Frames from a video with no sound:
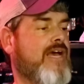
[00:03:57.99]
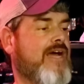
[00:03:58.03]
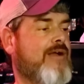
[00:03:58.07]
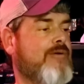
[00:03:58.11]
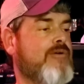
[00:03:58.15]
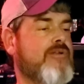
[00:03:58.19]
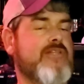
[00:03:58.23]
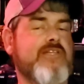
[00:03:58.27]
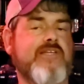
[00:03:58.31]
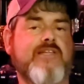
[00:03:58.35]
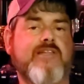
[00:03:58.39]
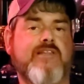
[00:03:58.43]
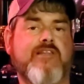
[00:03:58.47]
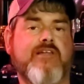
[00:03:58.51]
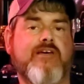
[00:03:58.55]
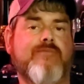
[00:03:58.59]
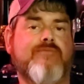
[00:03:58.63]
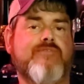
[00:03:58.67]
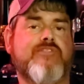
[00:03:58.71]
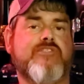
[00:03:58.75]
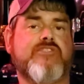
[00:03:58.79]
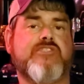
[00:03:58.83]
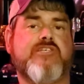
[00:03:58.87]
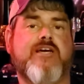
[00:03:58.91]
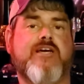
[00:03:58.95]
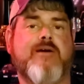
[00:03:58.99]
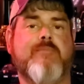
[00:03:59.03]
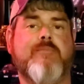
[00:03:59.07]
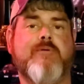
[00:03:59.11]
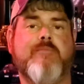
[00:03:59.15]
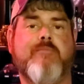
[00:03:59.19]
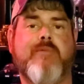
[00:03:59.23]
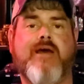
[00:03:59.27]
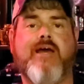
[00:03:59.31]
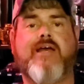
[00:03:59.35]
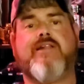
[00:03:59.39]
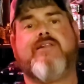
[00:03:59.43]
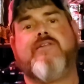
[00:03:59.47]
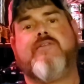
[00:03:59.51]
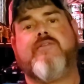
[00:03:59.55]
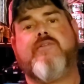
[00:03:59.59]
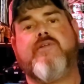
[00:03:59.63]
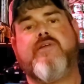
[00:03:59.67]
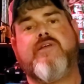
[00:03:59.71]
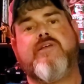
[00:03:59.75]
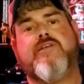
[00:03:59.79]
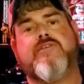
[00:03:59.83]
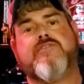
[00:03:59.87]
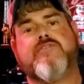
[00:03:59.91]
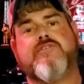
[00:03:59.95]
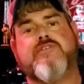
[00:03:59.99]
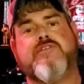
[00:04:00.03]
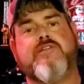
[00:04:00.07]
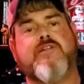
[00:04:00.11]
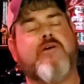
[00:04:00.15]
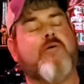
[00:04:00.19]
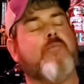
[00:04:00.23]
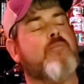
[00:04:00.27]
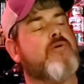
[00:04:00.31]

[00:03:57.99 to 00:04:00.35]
I really love just coming back to this. It